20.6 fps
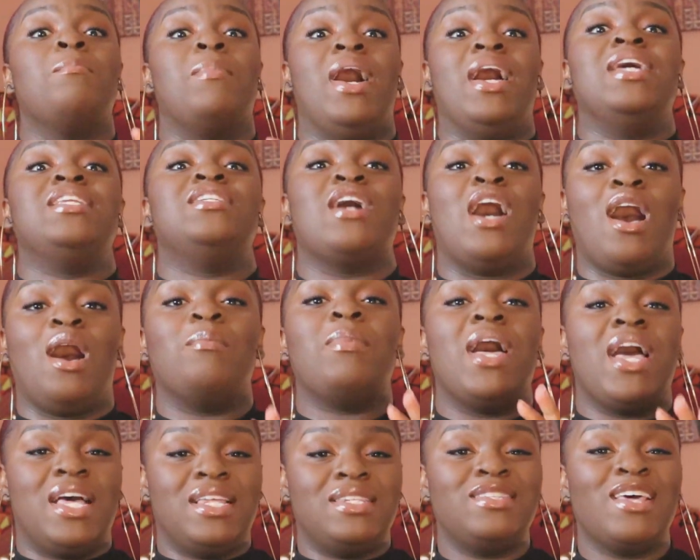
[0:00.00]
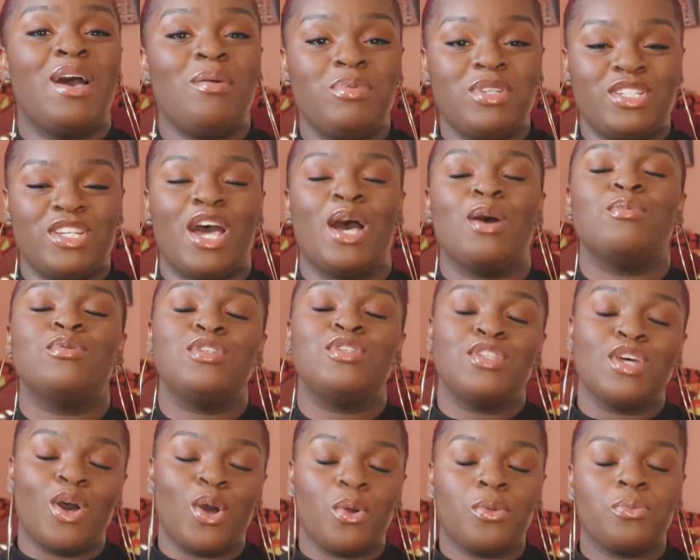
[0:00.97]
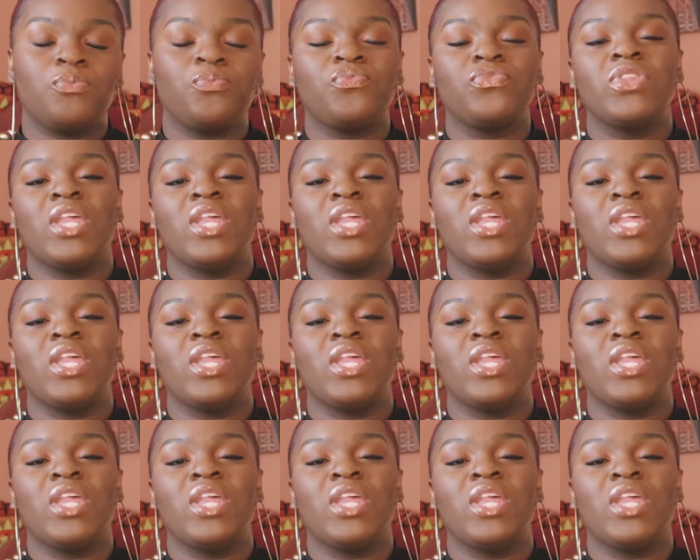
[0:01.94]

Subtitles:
My job at Stop and Shop. So